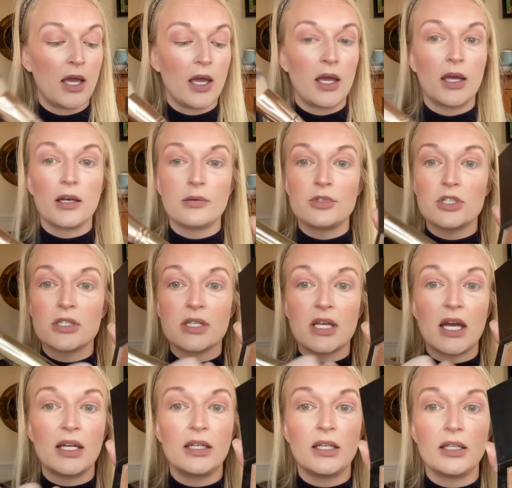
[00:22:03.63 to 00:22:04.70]
And
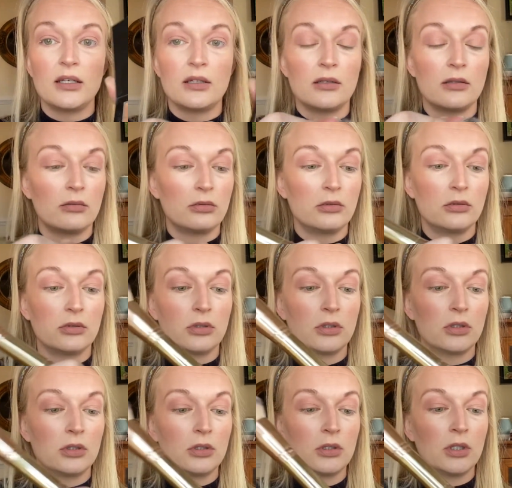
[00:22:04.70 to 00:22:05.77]
I need to
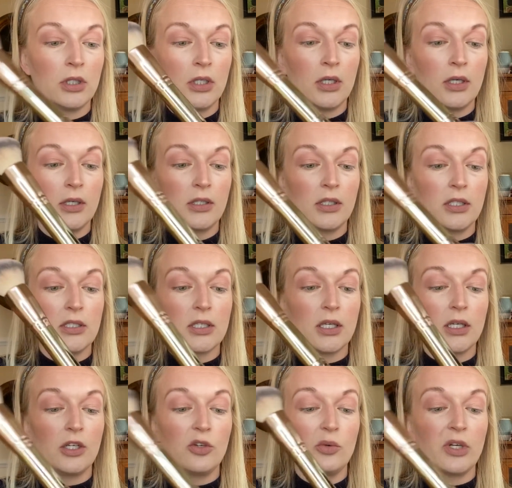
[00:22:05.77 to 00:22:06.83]
get a
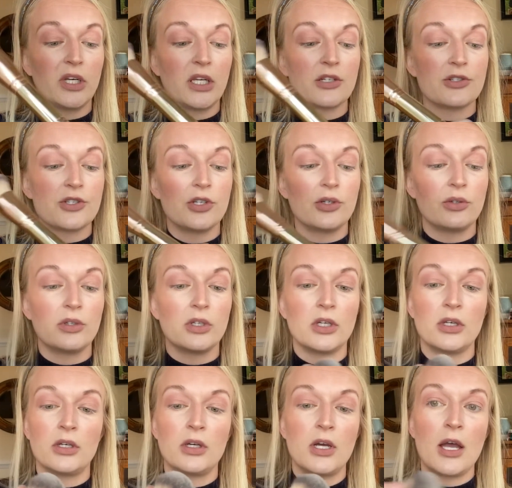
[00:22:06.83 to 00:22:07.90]
new one here soon.
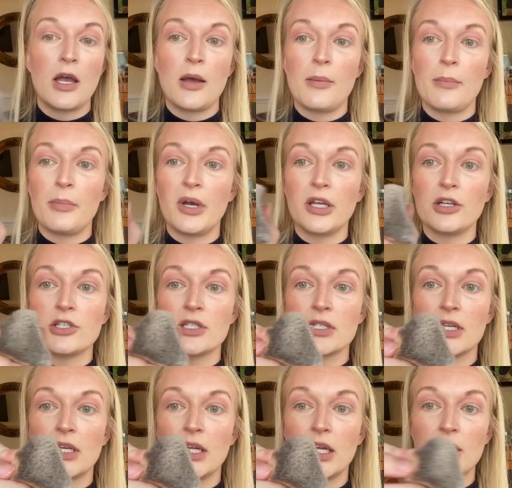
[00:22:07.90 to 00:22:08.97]
But you're just
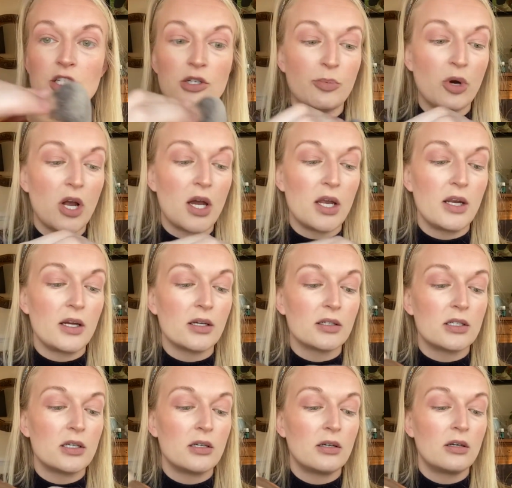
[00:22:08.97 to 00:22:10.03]
going to get your
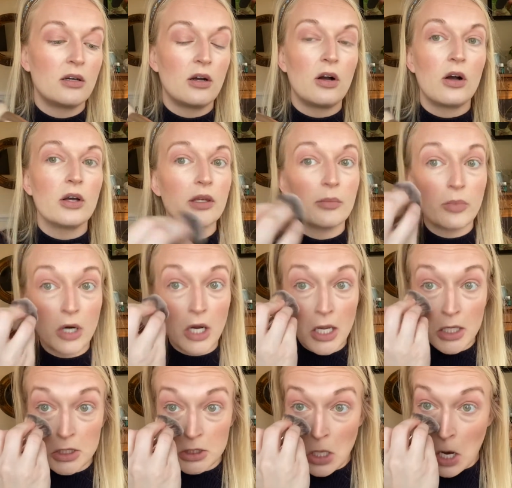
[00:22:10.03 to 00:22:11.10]
product on the
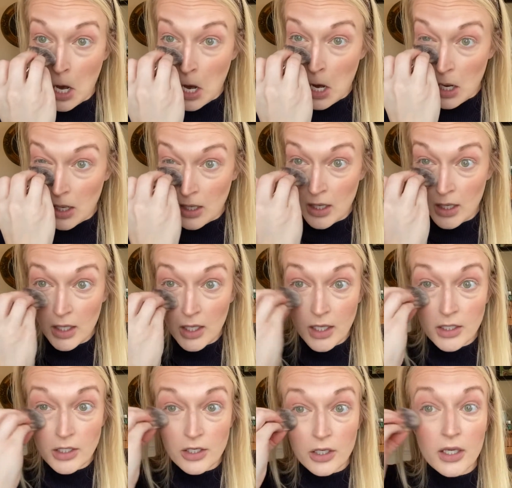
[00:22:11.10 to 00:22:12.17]
brush
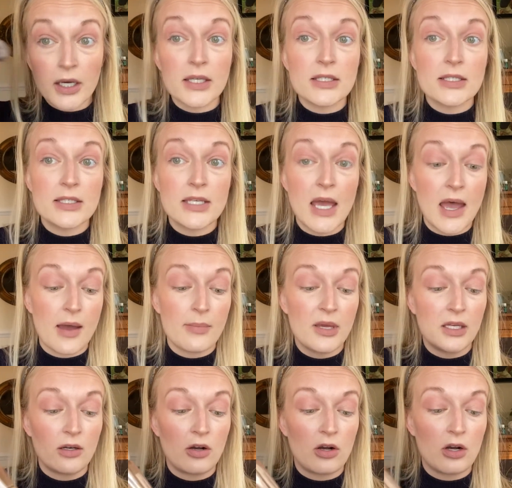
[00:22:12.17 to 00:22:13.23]
and you're going to dab
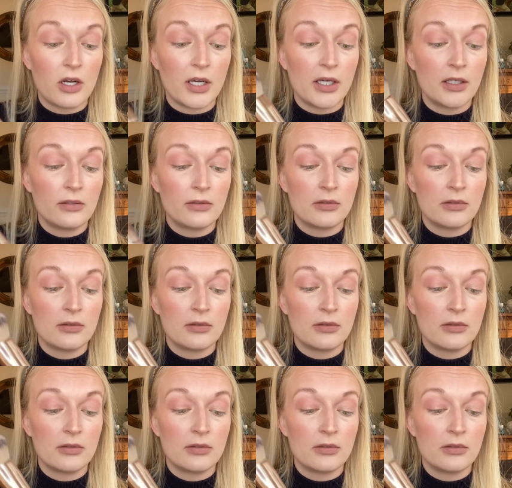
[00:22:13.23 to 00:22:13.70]
it on